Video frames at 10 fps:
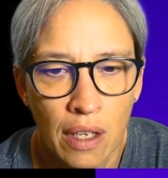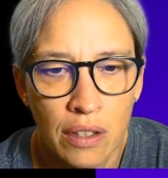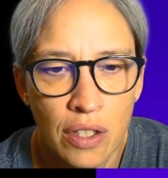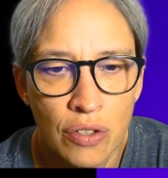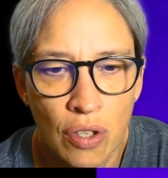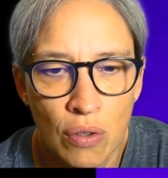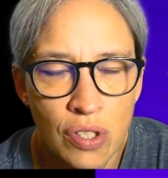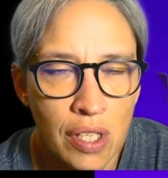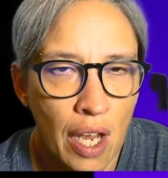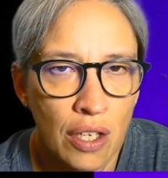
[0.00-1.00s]

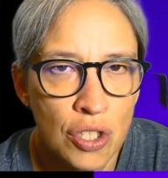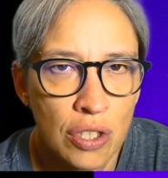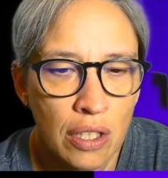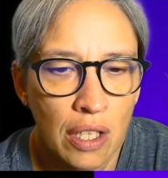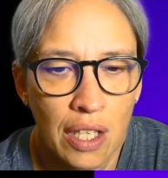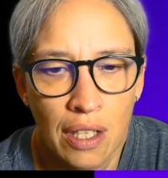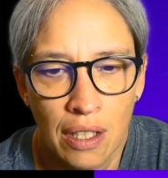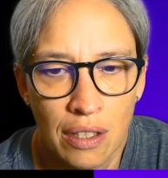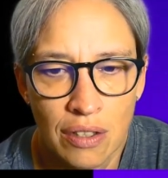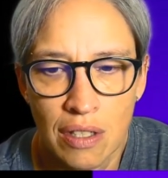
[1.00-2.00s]
Dissociation
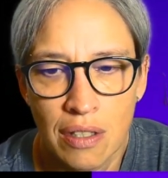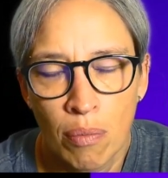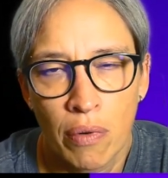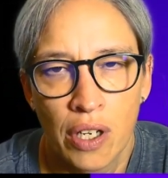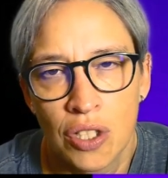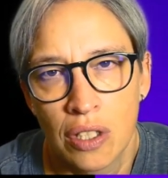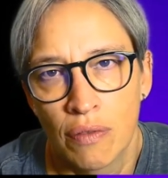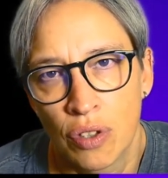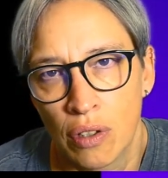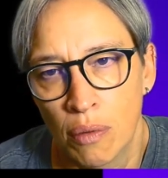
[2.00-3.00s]
is the separation of
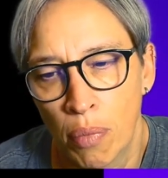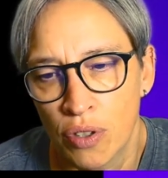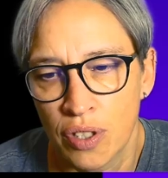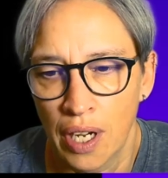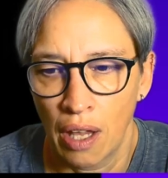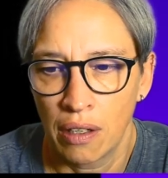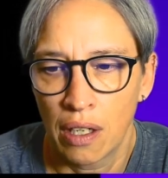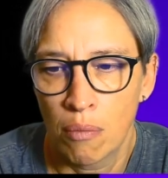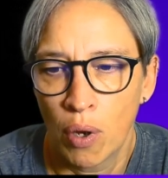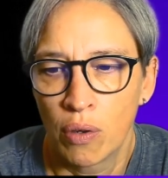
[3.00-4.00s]
certain personality
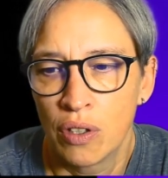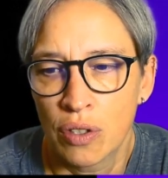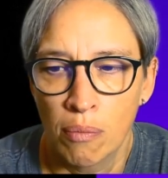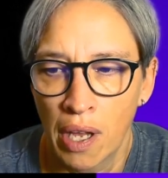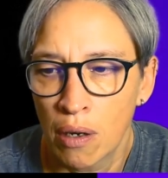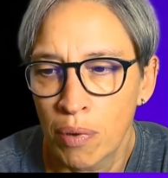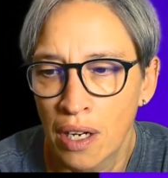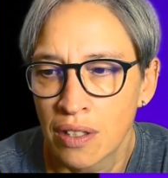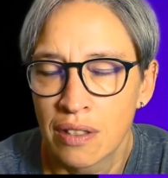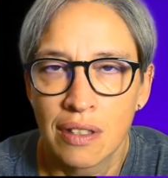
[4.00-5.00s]
components or mental
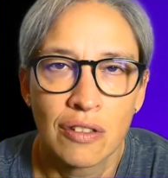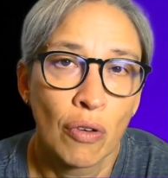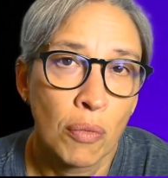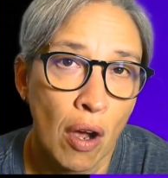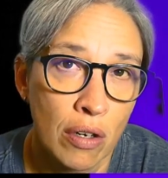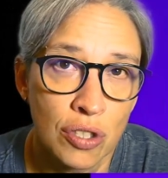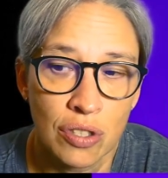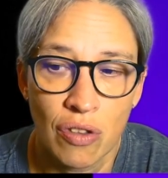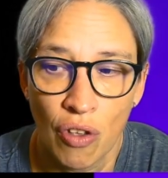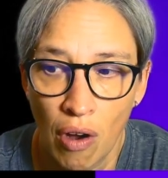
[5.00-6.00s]
processes from
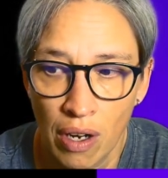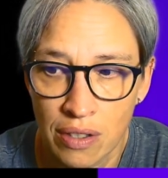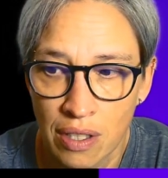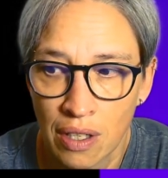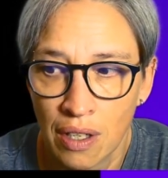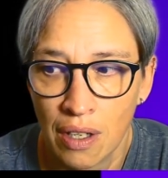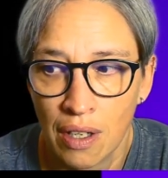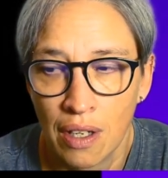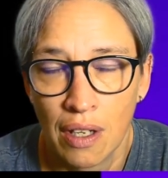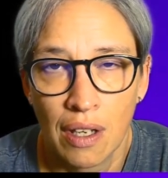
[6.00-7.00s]
conscious thought.
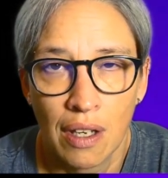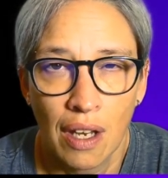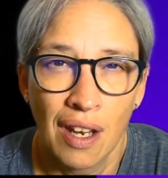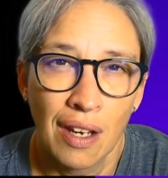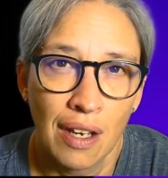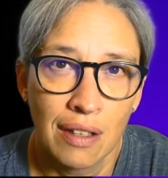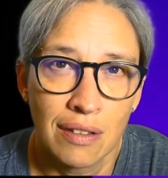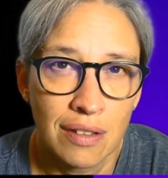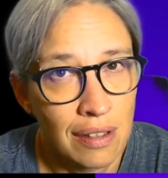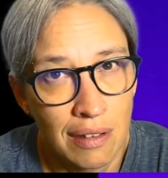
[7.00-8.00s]

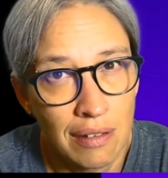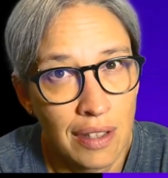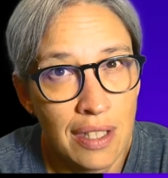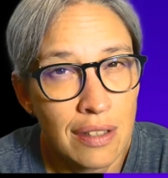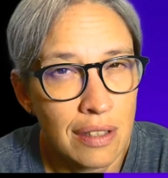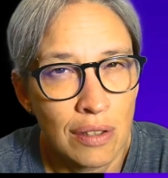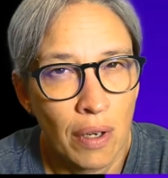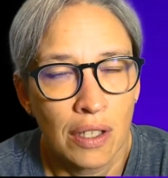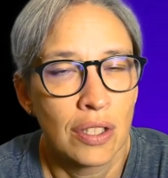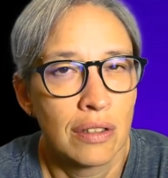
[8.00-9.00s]
And in these
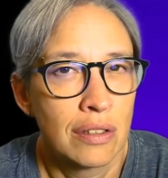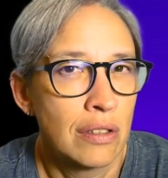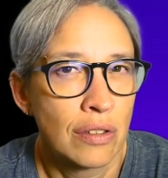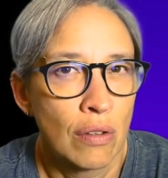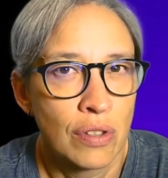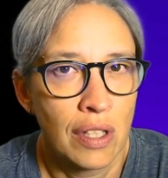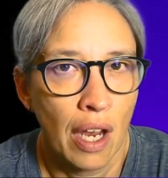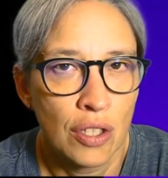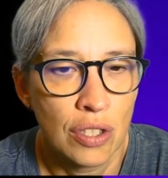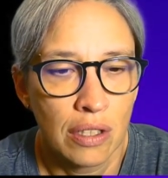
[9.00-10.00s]
situations,
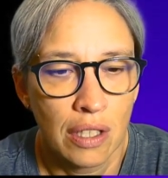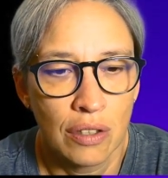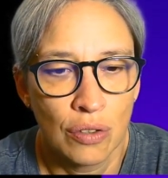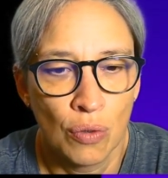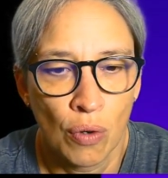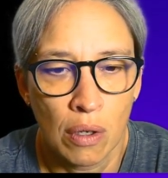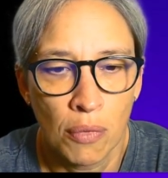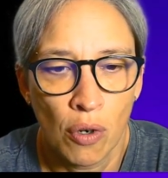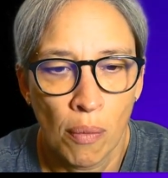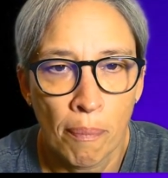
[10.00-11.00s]
dissociation is
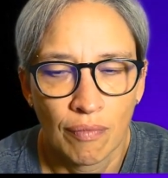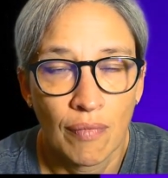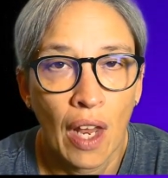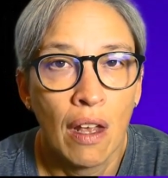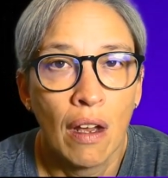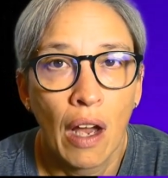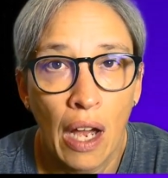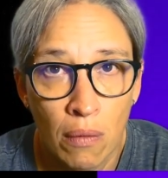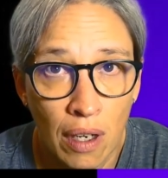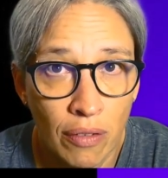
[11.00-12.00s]
normal.
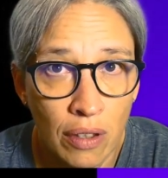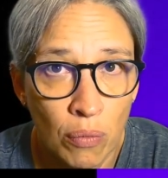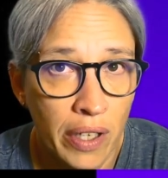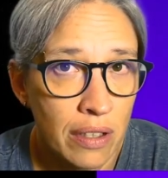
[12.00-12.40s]
However, when